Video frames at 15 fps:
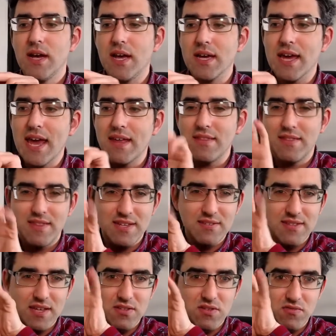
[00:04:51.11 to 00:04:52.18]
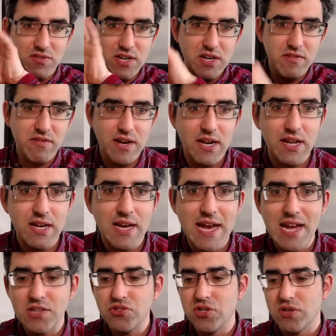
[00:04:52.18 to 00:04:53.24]
Again, these things are really, really
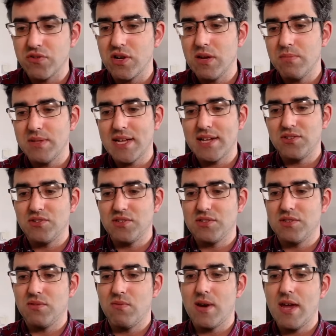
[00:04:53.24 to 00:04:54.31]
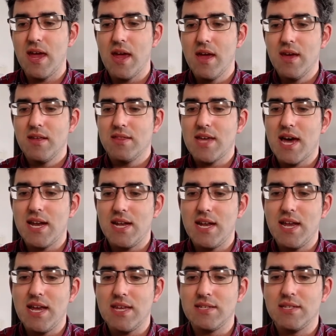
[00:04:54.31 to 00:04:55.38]
jittery, but that's just the way that it
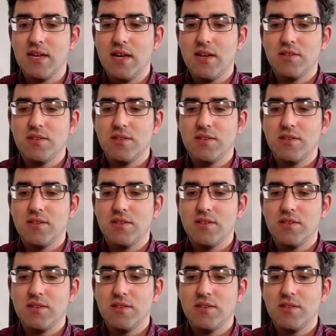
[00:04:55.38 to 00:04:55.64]
is.